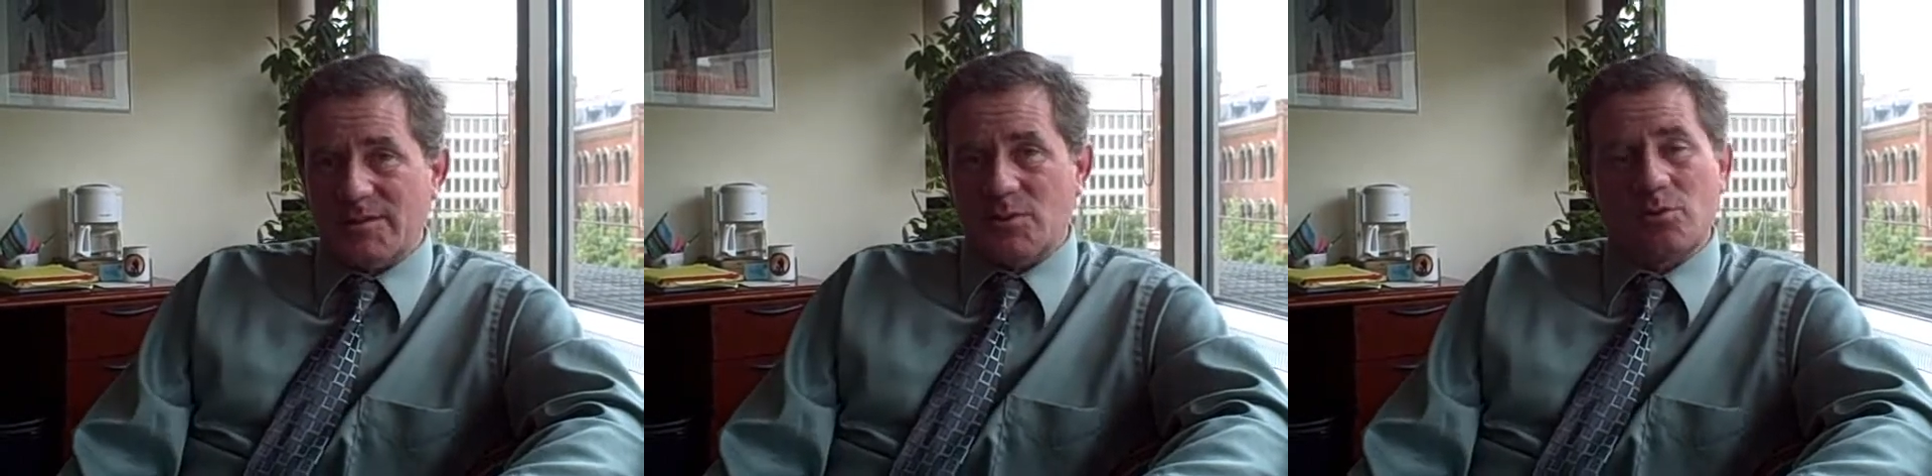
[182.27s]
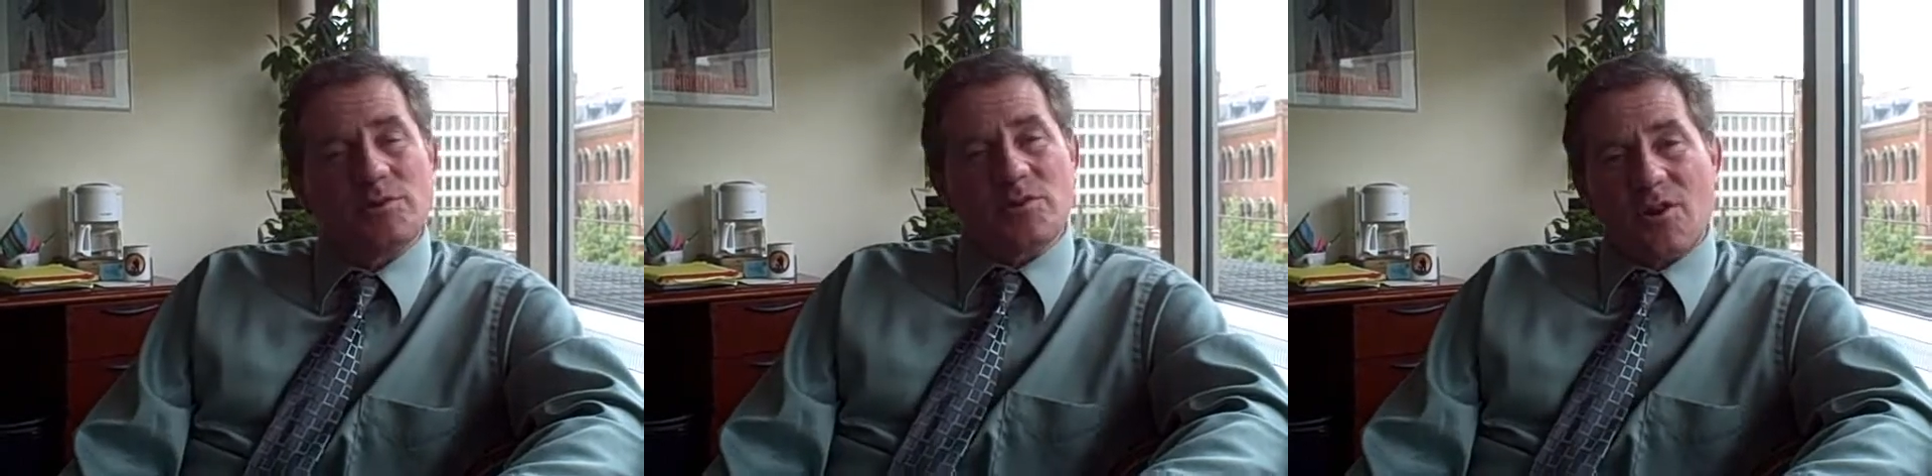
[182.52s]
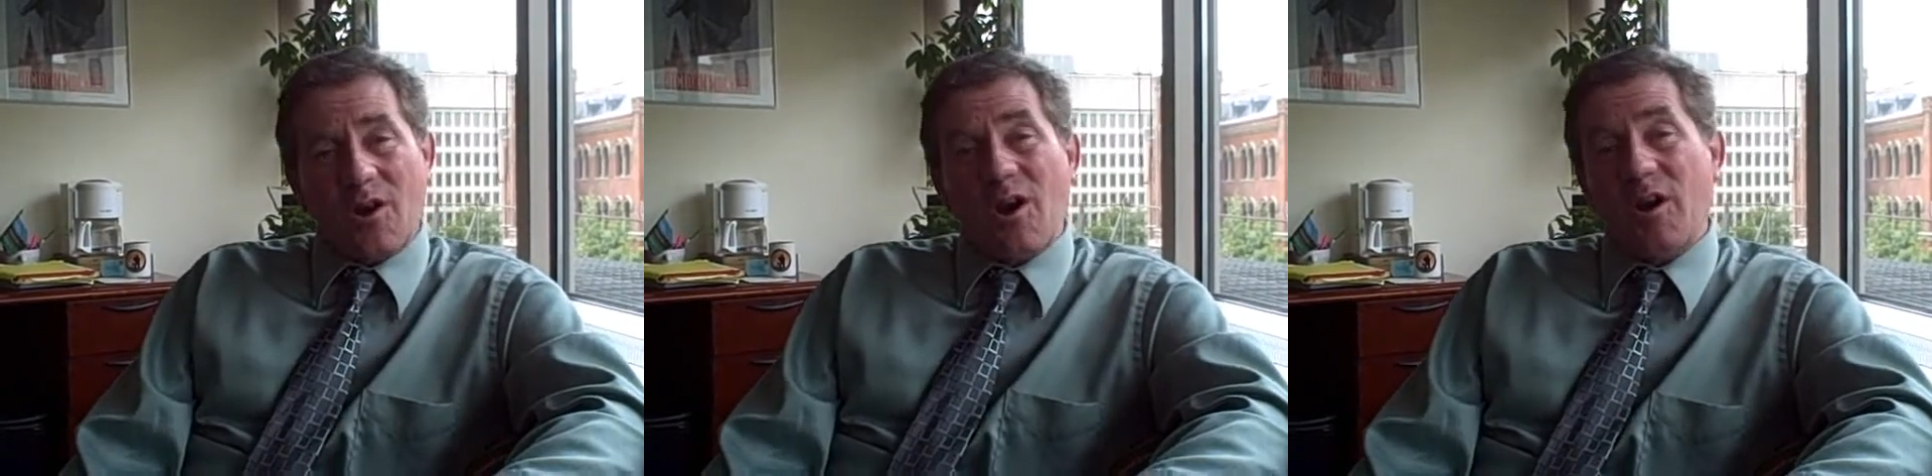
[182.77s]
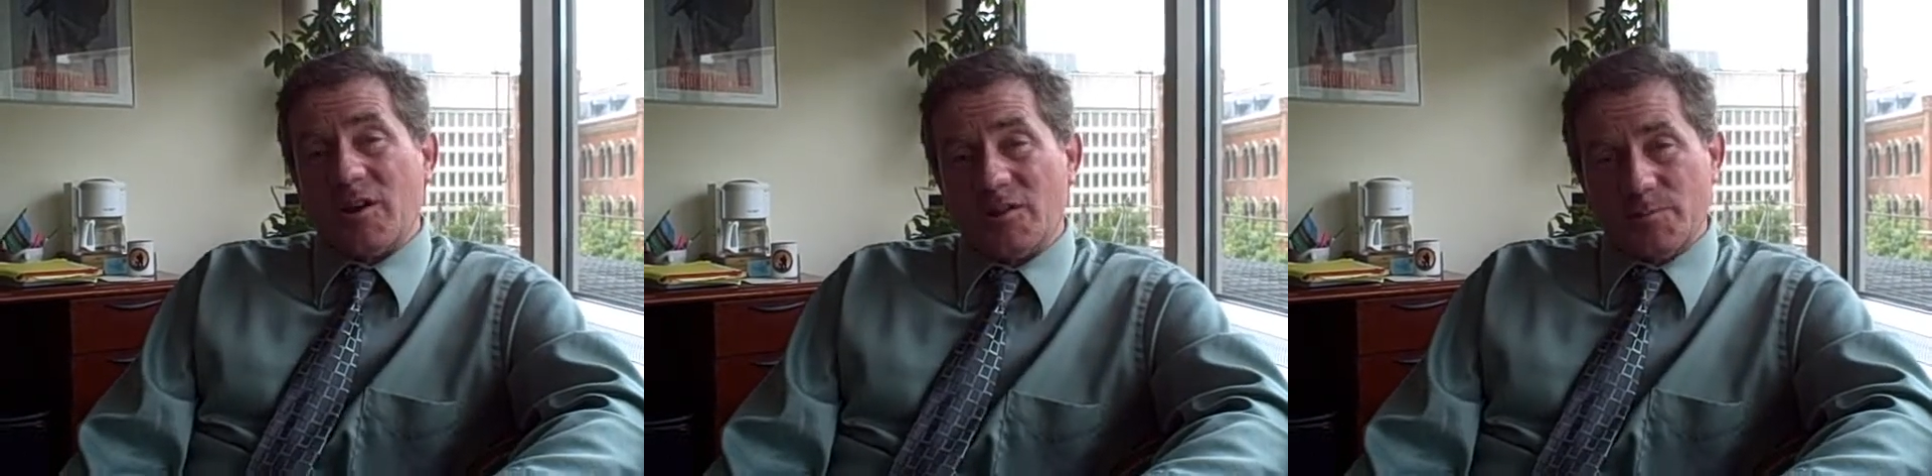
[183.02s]
Zoos are
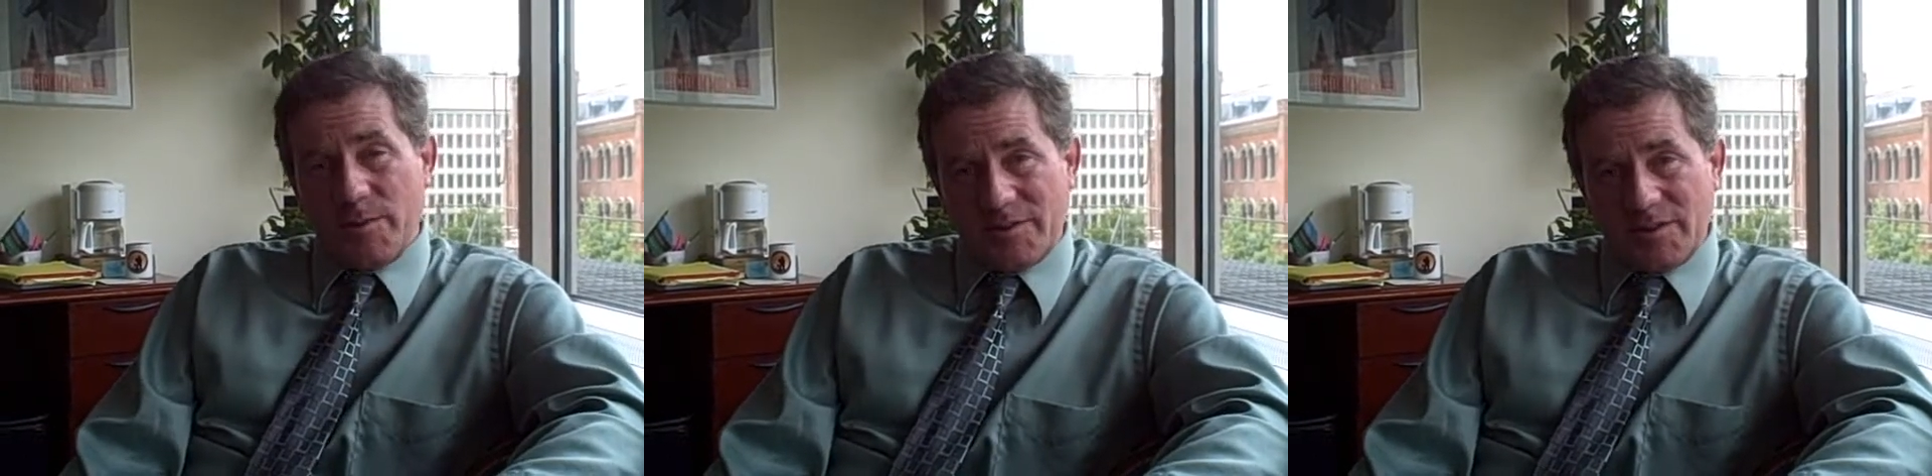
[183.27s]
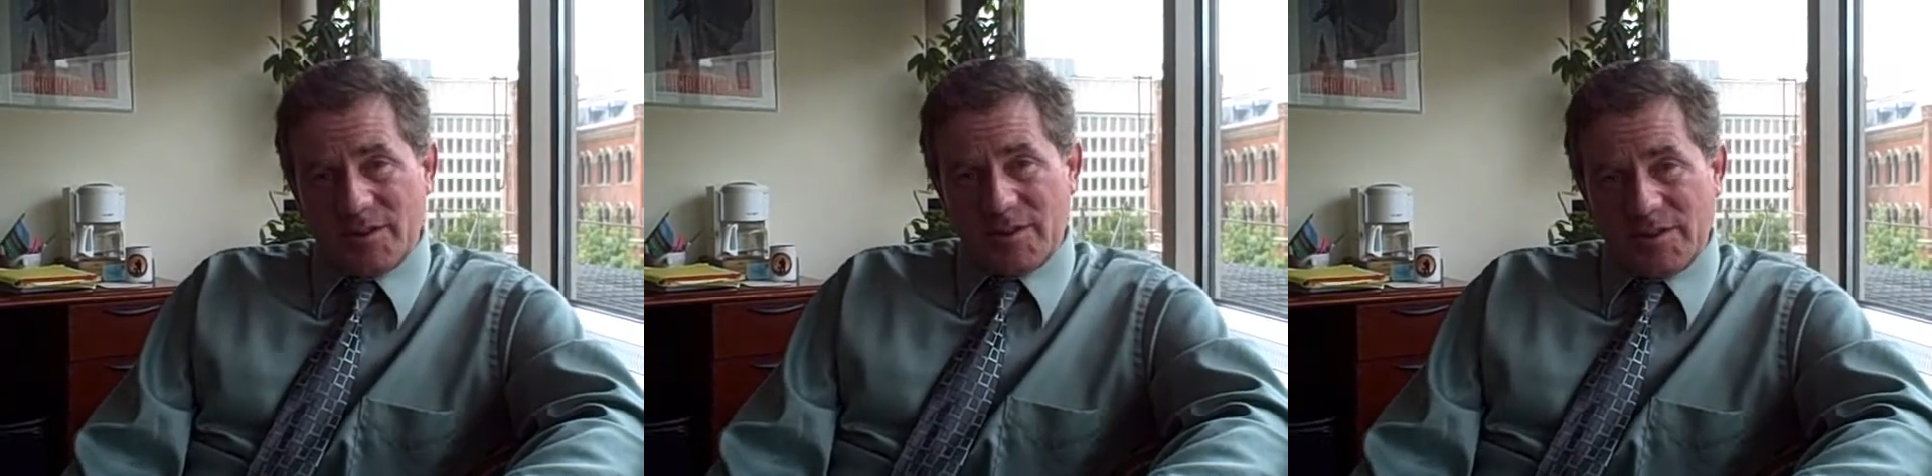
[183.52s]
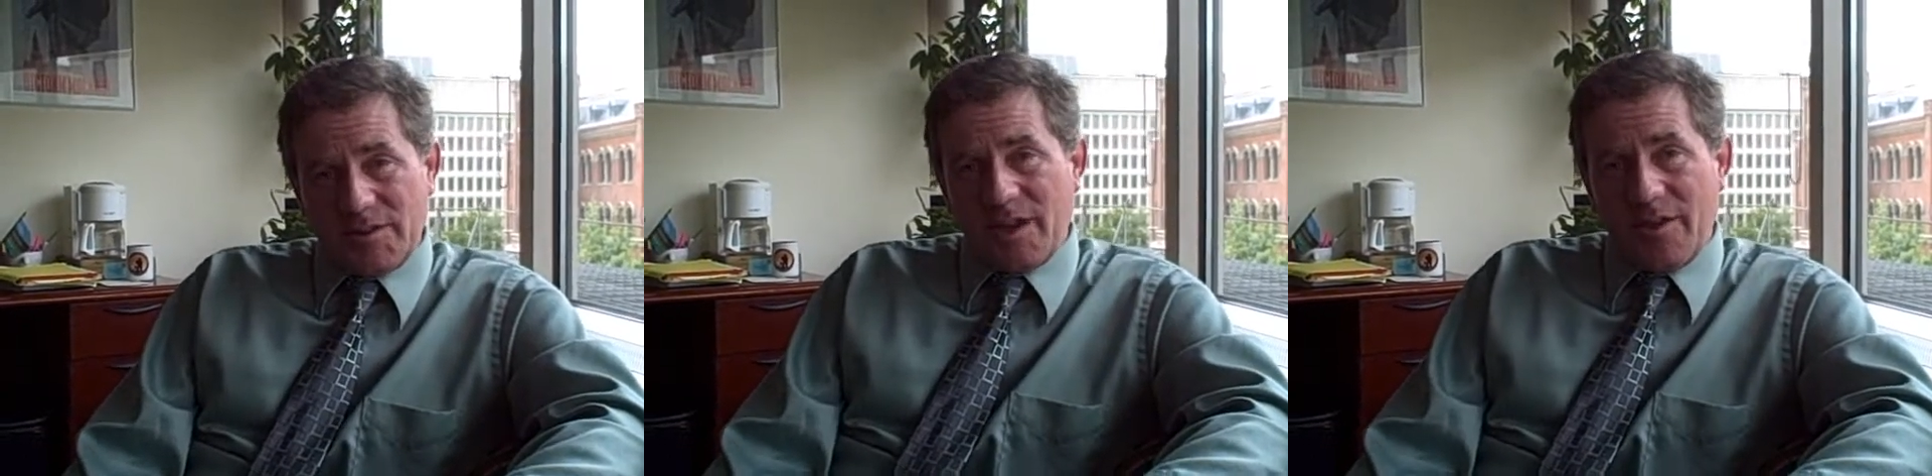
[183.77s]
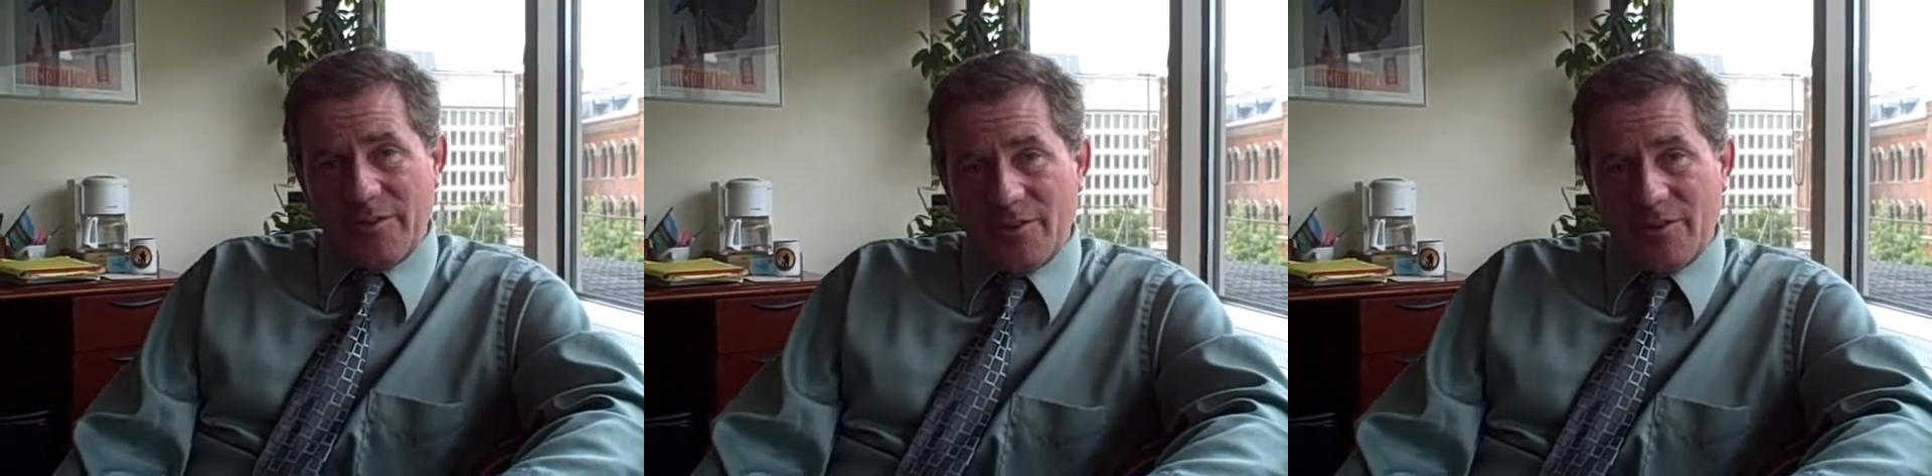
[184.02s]
arks, basically, now.